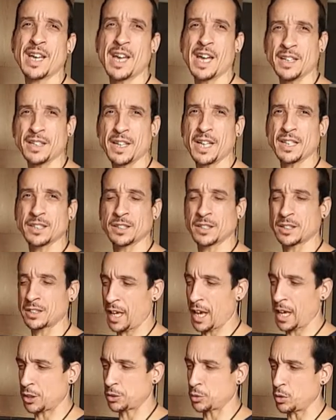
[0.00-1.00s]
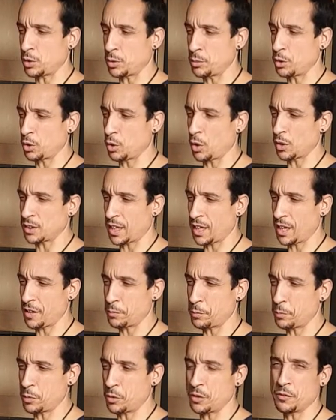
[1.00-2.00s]
and that's actually because I
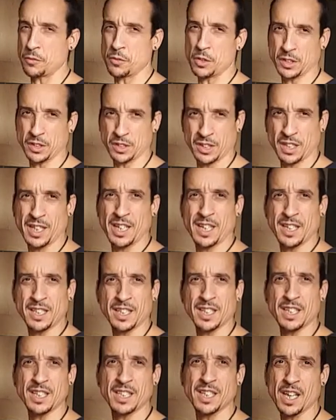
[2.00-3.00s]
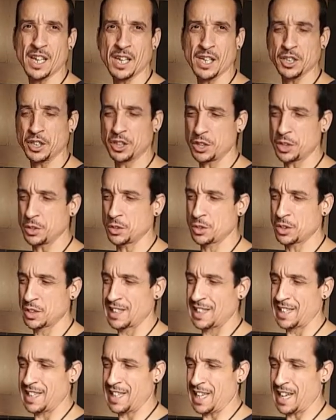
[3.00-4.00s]
have previous kidney issues,
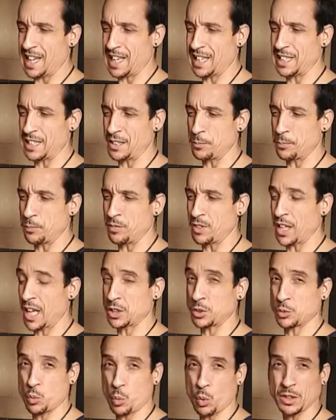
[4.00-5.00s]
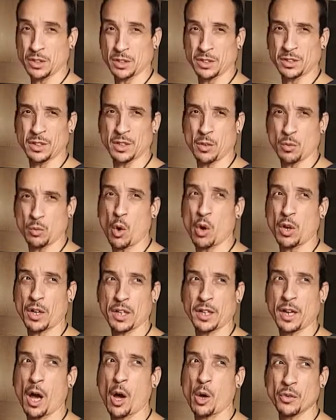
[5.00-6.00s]
and that's what raw
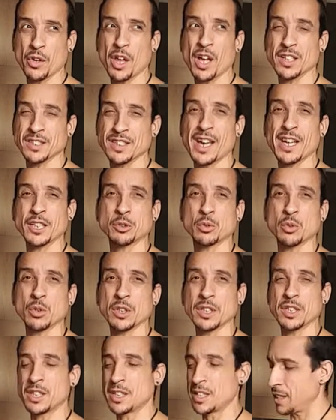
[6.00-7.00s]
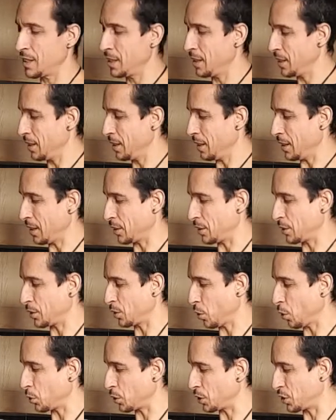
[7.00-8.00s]
cacao does actually.
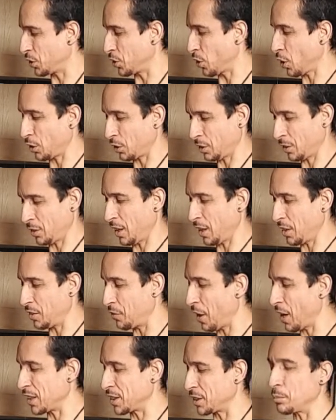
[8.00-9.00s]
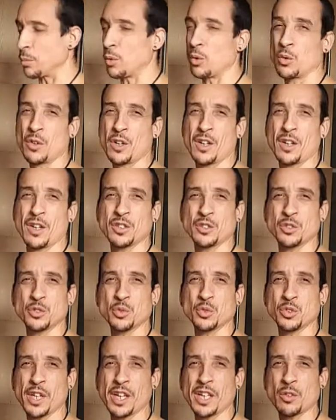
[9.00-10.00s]
So it's not advisable to
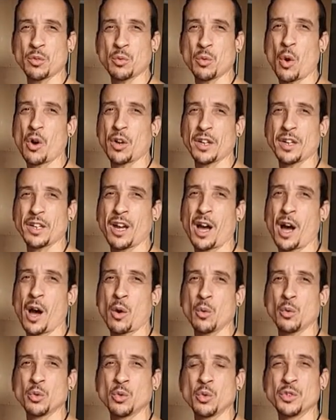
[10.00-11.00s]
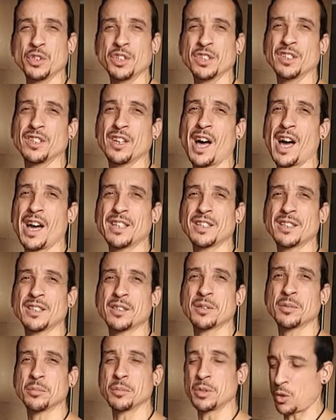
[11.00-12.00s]
take raw cacao during the night,
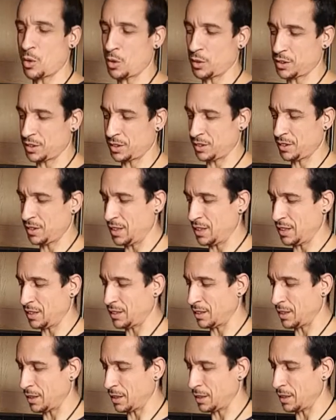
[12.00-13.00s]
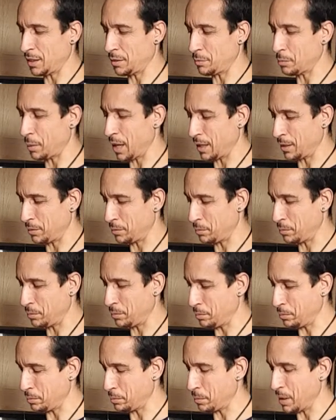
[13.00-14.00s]
because it might
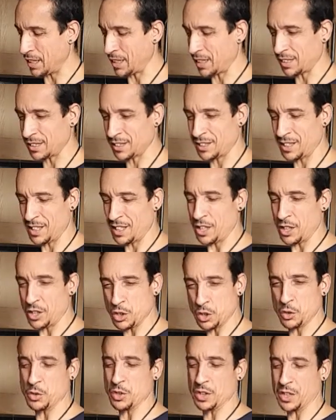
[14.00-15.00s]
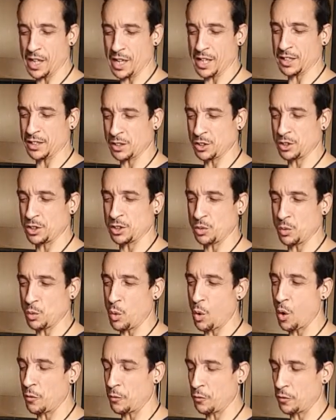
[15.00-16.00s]
make us urinate too
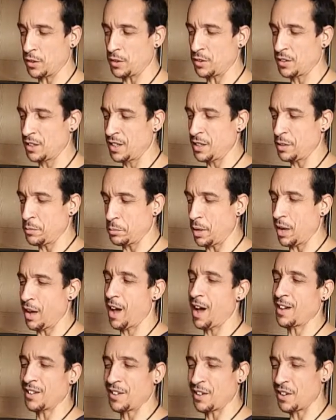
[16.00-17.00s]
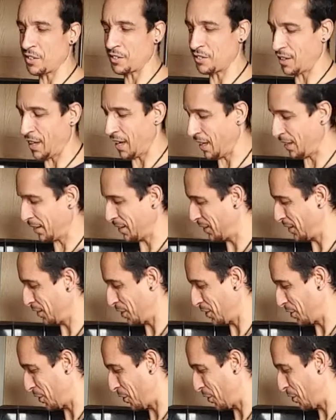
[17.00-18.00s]
often. But I learned that,
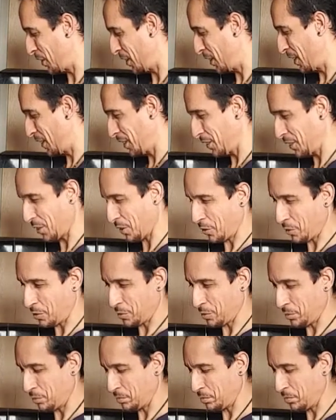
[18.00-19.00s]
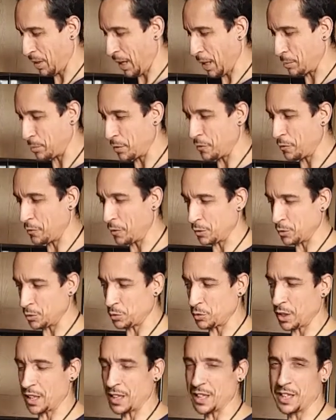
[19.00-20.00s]
you know, so I prefer to
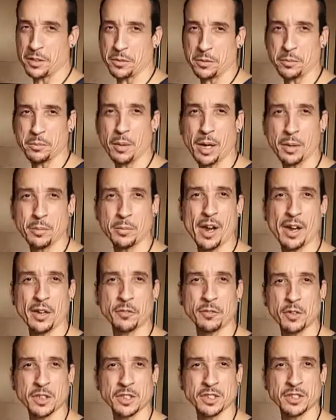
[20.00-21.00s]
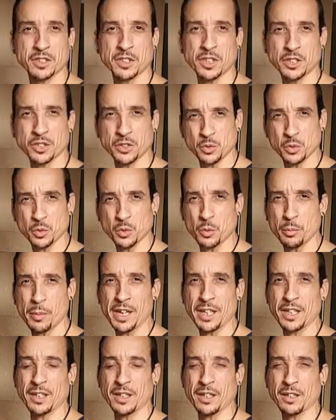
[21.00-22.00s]
take it in my breakfast just to
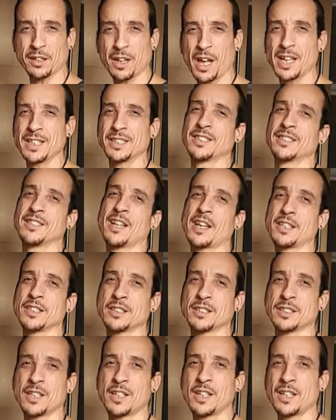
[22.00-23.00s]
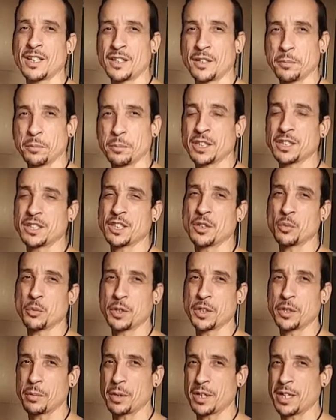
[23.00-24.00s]
make a nice taste, mix it
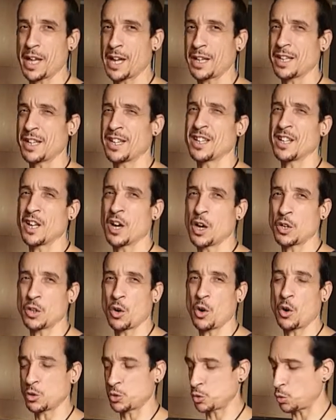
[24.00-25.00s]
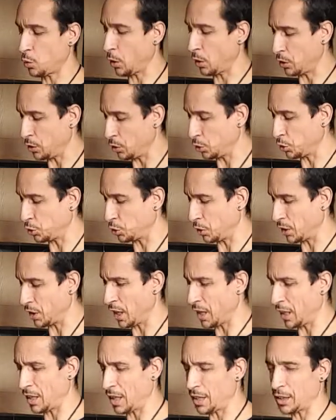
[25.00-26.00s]
with the banana, and also usually
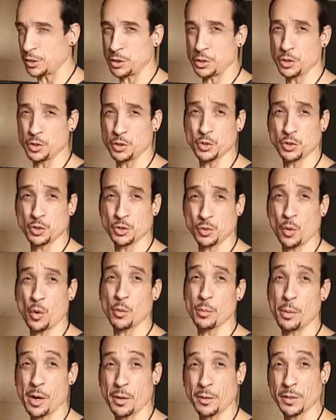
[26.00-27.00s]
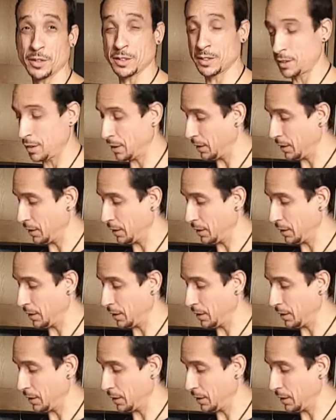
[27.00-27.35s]
I like to use strawberries.